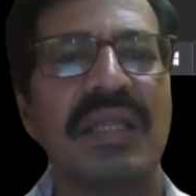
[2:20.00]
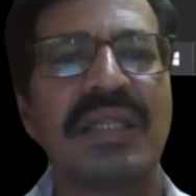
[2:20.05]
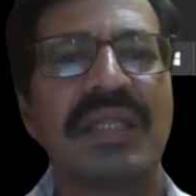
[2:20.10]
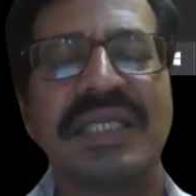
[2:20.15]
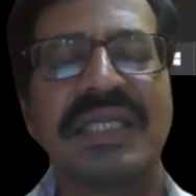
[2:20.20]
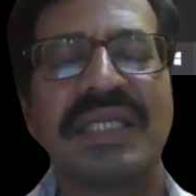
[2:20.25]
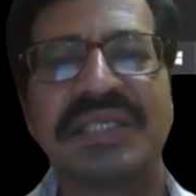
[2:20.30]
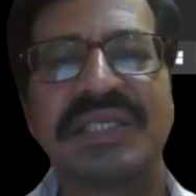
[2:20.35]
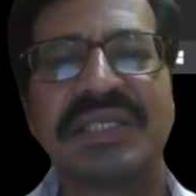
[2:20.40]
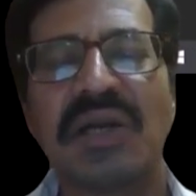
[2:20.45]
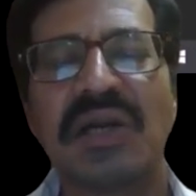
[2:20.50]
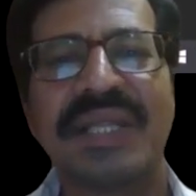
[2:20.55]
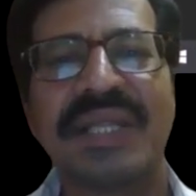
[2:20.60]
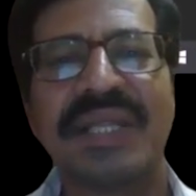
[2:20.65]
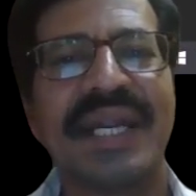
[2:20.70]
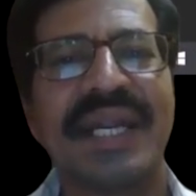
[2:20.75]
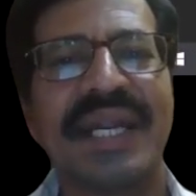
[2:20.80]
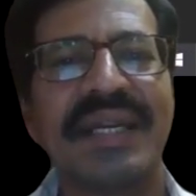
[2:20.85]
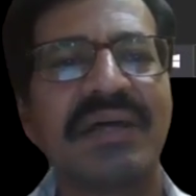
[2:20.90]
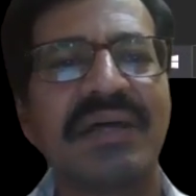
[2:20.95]
That is not the
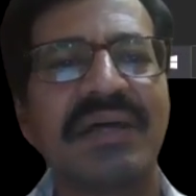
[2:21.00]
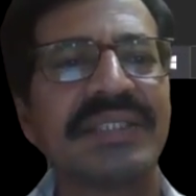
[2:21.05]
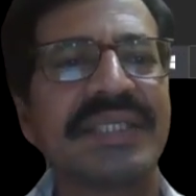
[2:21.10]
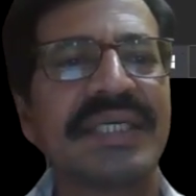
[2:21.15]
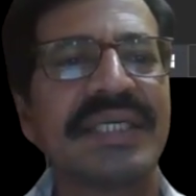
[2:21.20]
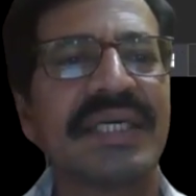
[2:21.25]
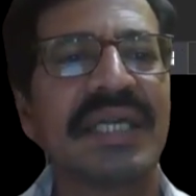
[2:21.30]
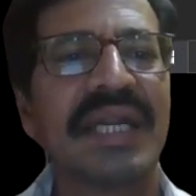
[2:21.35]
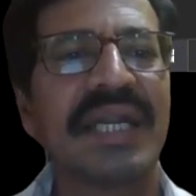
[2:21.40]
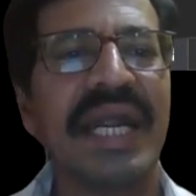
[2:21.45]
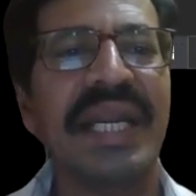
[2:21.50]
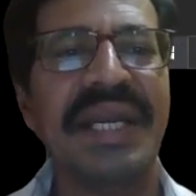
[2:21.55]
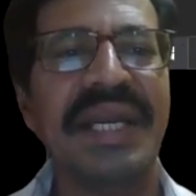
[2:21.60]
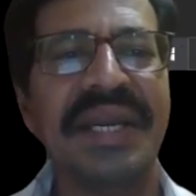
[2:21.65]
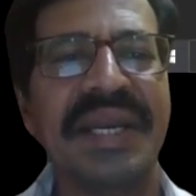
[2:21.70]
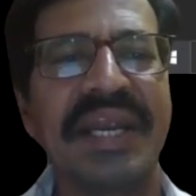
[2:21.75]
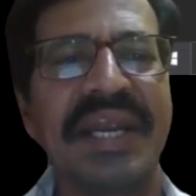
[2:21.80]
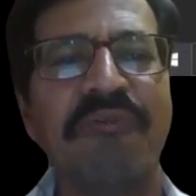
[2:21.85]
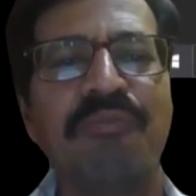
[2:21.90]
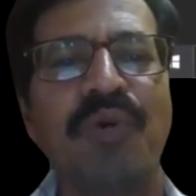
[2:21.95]
right answer.
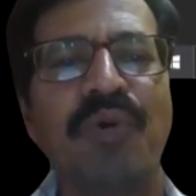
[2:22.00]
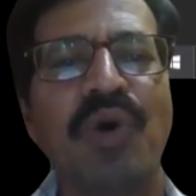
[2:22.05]
Entry of